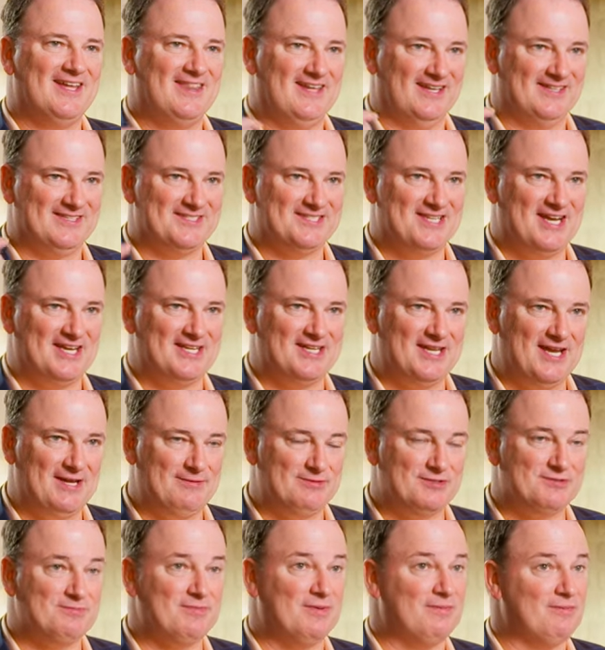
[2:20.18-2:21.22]
I think the second game
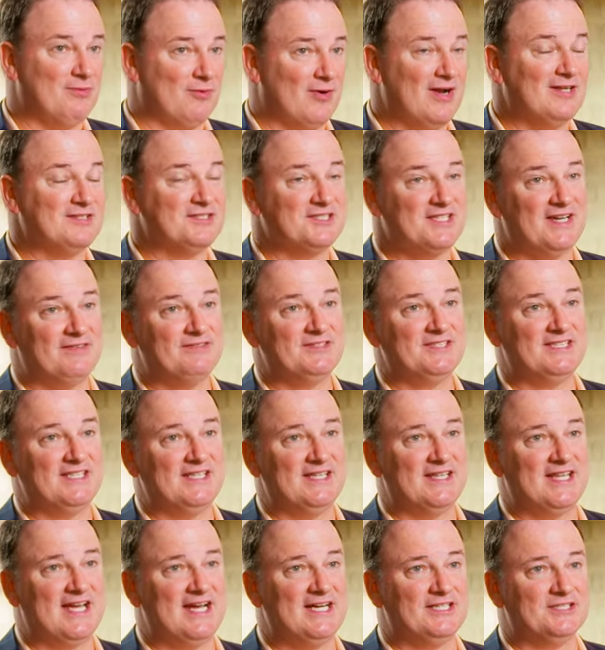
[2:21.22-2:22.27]
was around
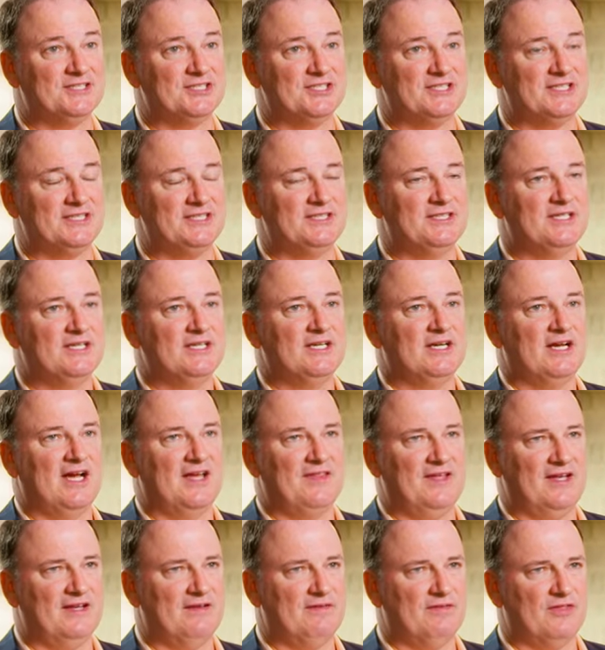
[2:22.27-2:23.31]
17,000. I
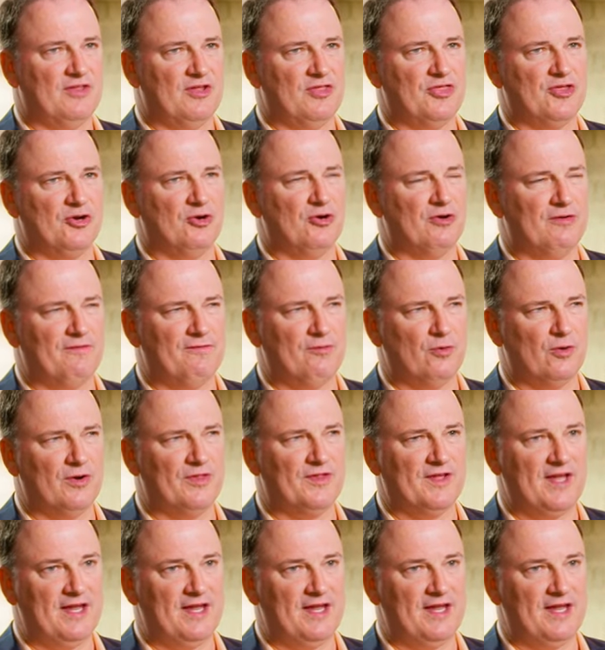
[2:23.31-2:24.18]
think the third or fourth